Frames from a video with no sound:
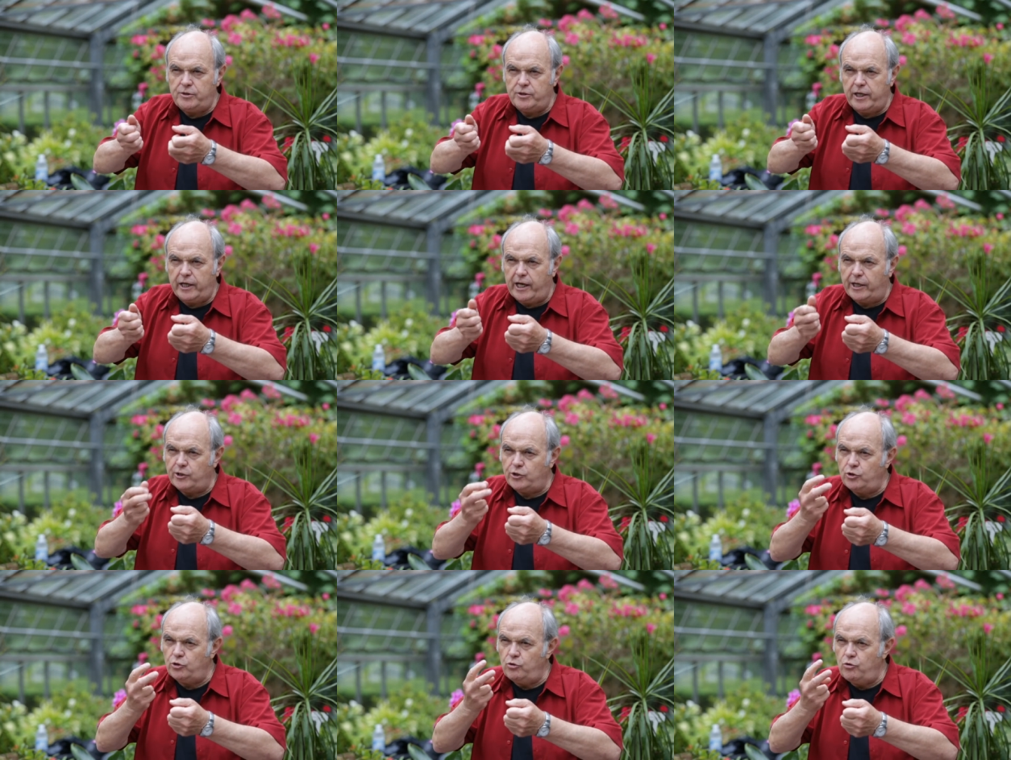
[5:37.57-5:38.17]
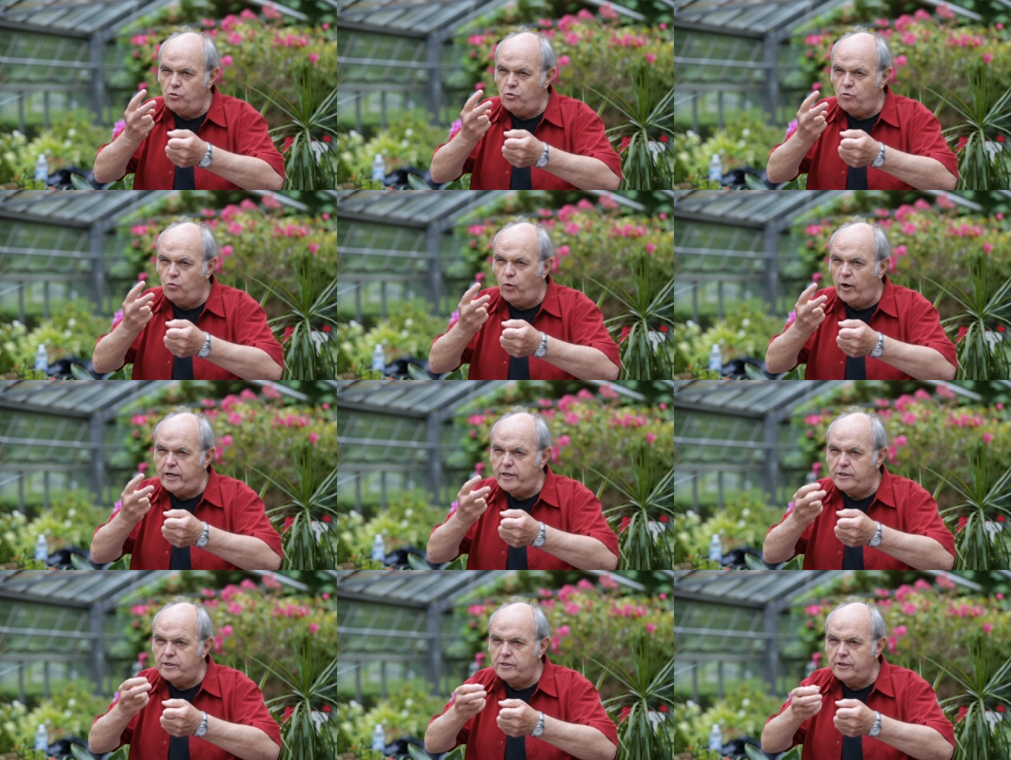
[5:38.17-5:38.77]
She said, I got two
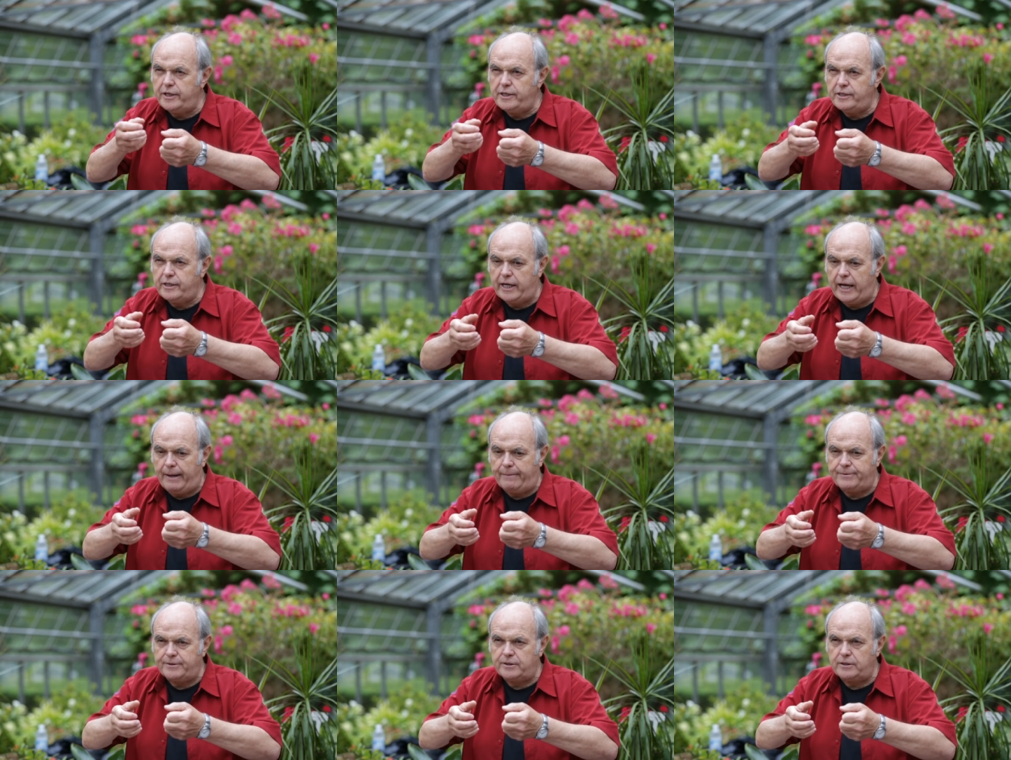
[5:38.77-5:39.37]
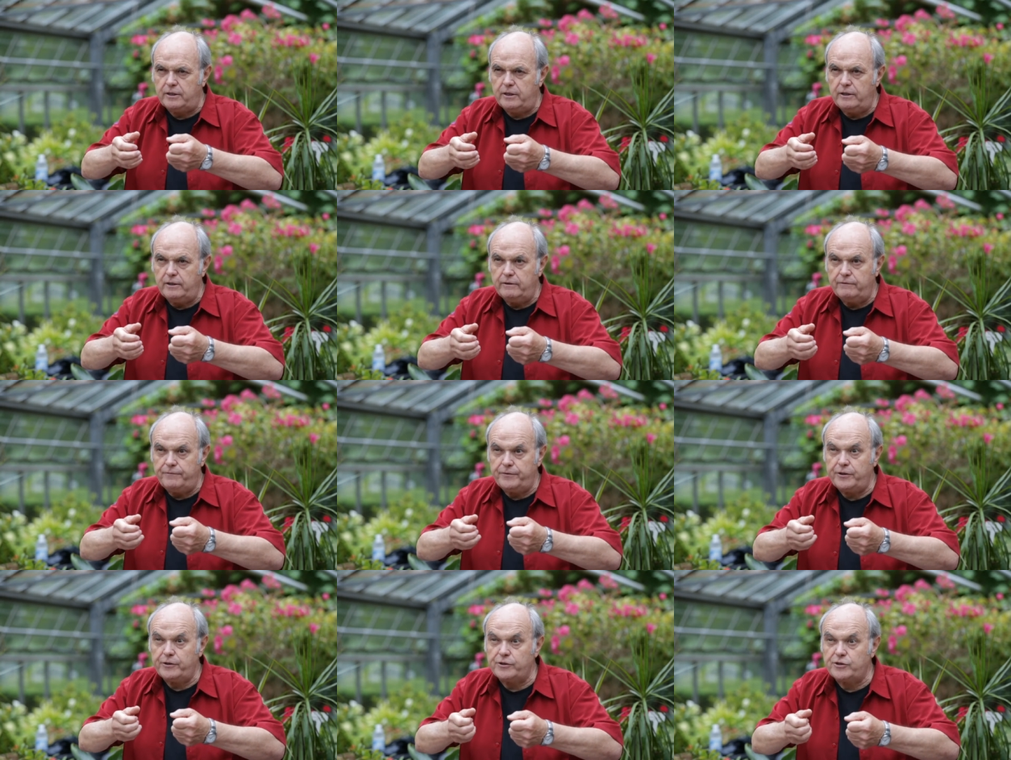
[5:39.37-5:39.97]
white nightcaps
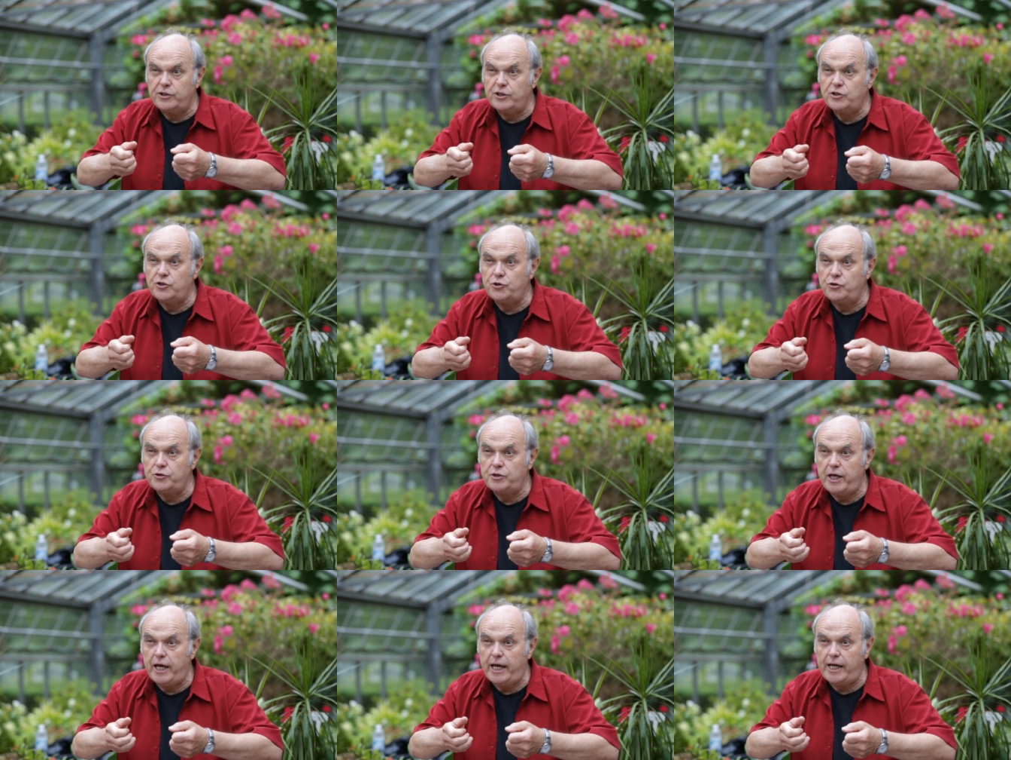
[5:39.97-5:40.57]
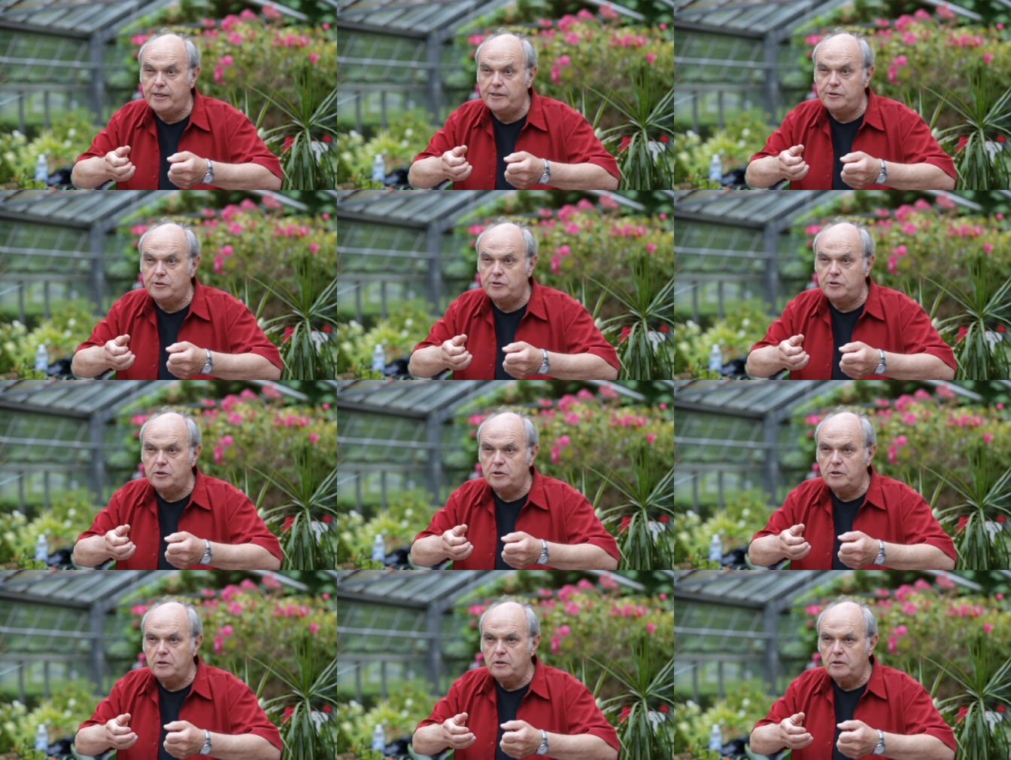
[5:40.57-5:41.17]
for your sister's heads.